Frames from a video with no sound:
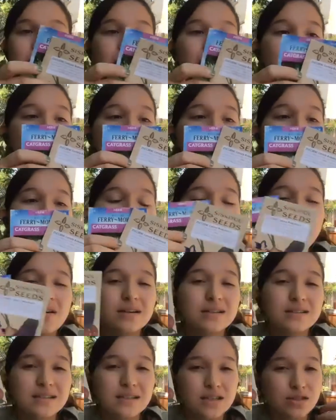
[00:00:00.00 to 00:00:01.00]
And
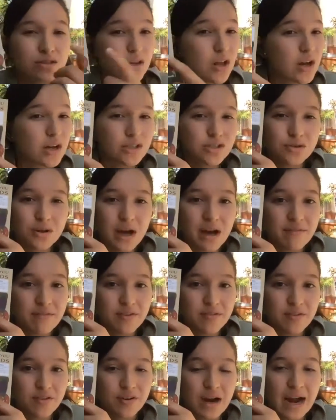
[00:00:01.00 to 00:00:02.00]
honestly, as long as you have
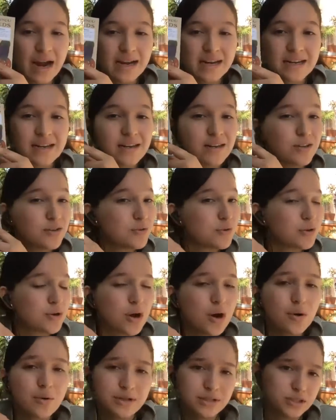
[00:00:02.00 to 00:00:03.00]
the variety, you can
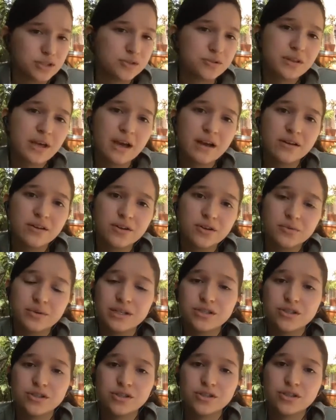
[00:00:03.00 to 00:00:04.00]
always do your
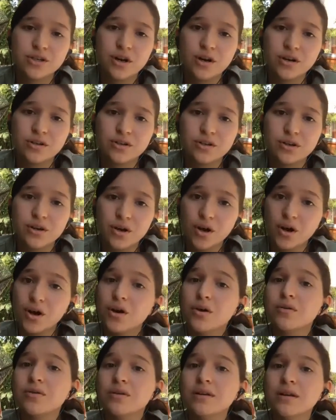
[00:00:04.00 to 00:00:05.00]
research on your
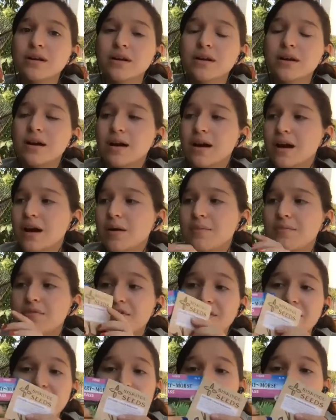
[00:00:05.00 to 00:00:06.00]
own
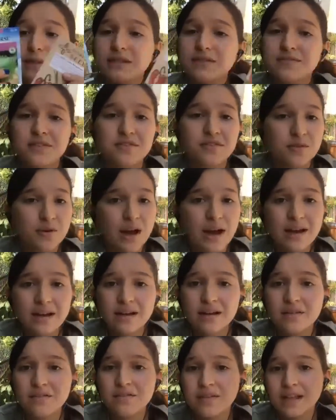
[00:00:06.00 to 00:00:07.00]
for that specific
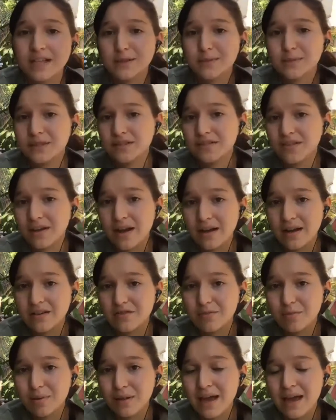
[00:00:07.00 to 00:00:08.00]
variety, for that specific kind of
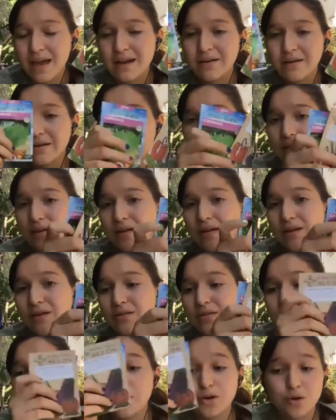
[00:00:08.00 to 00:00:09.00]
plant or thing
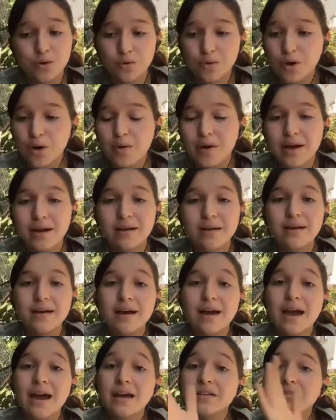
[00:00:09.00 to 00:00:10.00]
that you're growing,
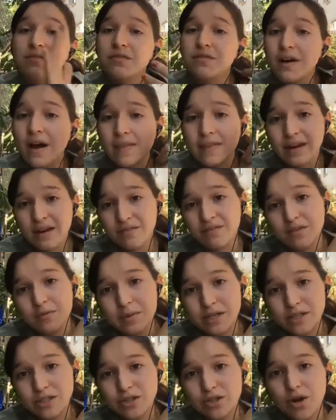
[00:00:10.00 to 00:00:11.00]
and find that
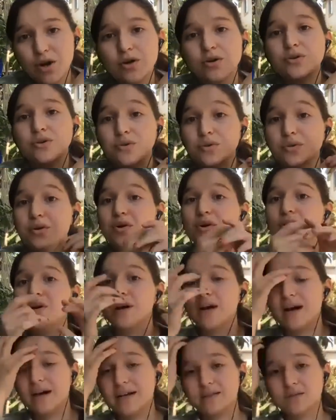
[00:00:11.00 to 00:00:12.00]
information on Google
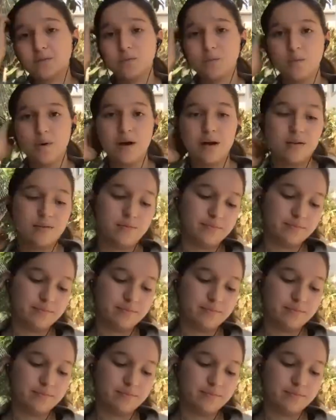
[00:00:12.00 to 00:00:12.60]
as well.